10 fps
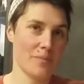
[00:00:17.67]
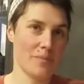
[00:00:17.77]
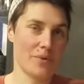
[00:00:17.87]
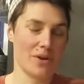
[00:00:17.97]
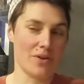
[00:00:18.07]

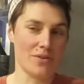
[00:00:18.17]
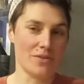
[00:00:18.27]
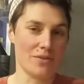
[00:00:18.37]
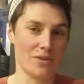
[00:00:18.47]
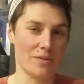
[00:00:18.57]
but
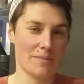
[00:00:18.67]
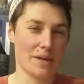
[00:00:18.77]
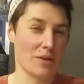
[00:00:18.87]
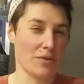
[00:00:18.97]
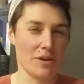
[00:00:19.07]
also can be
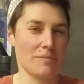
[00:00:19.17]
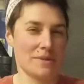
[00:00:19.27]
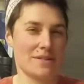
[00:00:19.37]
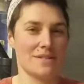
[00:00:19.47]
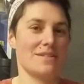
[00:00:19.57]

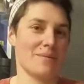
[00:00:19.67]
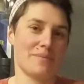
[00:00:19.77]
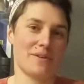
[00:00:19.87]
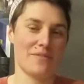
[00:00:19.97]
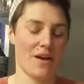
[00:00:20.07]
incredibly
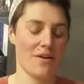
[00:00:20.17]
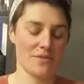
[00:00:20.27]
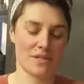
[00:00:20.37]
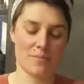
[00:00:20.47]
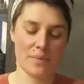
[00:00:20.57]
deceptive how
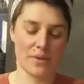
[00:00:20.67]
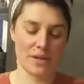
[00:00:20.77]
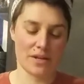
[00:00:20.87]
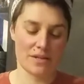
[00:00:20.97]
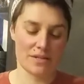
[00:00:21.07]
simple it
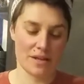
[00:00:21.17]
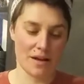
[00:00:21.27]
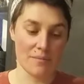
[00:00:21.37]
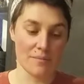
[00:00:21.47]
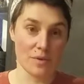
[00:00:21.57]
is.
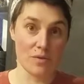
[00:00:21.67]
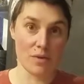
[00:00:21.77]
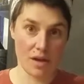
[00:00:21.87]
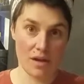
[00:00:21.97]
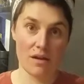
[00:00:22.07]
You
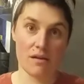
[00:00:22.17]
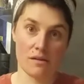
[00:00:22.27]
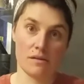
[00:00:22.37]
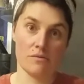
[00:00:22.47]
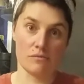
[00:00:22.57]

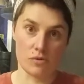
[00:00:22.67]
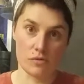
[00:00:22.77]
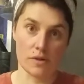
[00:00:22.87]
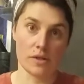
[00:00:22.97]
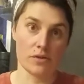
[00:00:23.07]
can
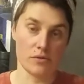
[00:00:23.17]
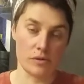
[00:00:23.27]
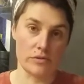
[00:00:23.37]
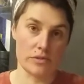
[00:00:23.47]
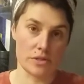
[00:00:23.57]
ruin a
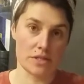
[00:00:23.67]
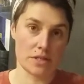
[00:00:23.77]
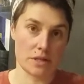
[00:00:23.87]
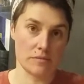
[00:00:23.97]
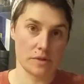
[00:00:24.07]
grilled cheese
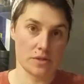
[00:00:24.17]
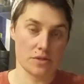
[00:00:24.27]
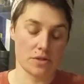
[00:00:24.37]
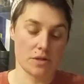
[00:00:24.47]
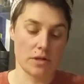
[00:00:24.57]

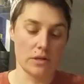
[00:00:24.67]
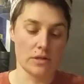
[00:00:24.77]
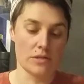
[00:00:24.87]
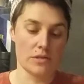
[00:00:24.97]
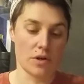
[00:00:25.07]
sandwich.
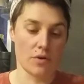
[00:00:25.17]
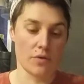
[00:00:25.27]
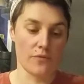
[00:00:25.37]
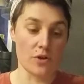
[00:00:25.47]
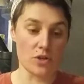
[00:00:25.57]
So
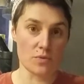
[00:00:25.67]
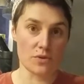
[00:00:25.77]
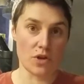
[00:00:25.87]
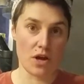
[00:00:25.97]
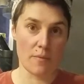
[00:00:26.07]
first we'll
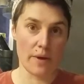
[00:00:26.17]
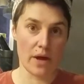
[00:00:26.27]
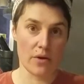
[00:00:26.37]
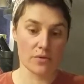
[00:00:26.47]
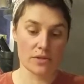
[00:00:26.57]
talk
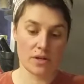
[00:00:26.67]
about,